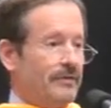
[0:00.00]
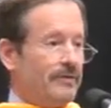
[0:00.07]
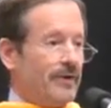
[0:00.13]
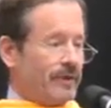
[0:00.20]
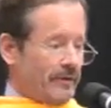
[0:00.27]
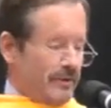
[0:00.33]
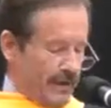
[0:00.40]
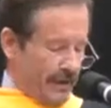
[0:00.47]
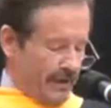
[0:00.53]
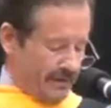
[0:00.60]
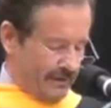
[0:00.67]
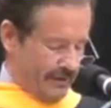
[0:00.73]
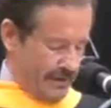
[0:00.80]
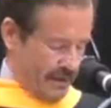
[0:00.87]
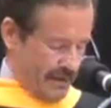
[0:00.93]
Follow that,
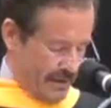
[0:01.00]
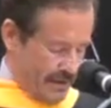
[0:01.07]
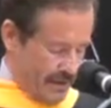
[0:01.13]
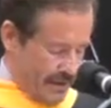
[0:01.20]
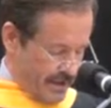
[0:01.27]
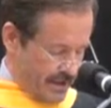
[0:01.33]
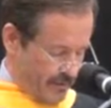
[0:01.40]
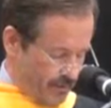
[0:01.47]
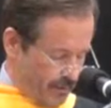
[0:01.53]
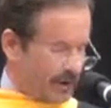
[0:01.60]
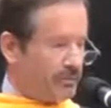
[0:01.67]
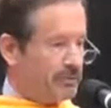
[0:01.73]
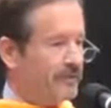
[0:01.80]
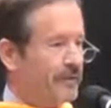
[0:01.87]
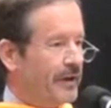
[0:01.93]
and you'll
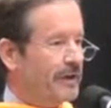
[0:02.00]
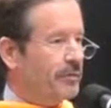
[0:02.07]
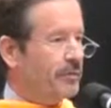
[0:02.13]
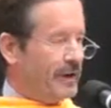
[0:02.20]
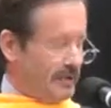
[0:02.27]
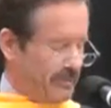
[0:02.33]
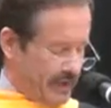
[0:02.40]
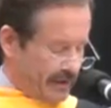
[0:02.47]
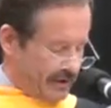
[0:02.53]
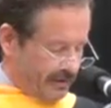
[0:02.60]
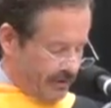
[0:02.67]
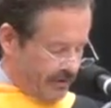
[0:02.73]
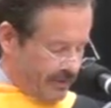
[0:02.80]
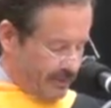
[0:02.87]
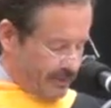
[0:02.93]
probably find a way to make a
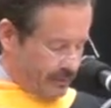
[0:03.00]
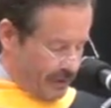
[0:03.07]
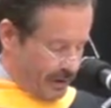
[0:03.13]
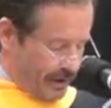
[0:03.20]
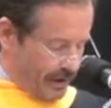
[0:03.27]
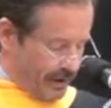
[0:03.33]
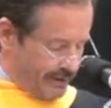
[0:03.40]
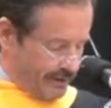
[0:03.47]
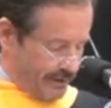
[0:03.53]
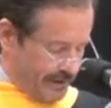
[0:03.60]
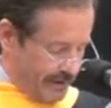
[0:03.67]
living doing it.